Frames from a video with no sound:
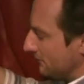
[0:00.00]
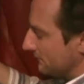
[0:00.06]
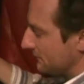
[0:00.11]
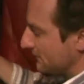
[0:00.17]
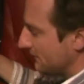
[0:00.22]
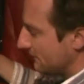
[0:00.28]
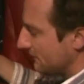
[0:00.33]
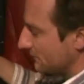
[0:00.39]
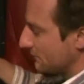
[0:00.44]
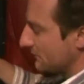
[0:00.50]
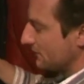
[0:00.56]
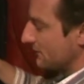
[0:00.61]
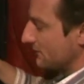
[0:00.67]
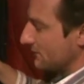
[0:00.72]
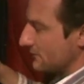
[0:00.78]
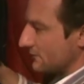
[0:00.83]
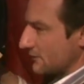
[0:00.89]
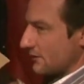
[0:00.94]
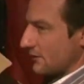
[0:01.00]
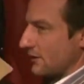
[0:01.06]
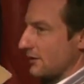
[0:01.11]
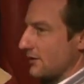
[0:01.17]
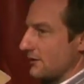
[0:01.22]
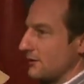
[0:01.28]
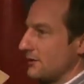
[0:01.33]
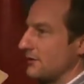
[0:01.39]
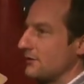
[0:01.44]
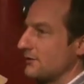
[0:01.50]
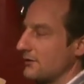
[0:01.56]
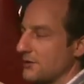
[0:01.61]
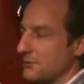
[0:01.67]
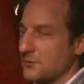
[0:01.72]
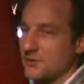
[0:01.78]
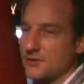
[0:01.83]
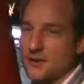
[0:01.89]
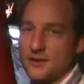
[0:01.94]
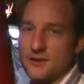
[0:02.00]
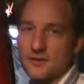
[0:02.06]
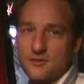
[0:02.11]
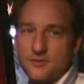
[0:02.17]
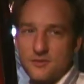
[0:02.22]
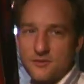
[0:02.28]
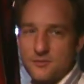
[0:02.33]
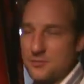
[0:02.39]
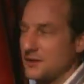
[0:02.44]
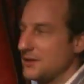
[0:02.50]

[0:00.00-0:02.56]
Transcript: dealing with those, like it was like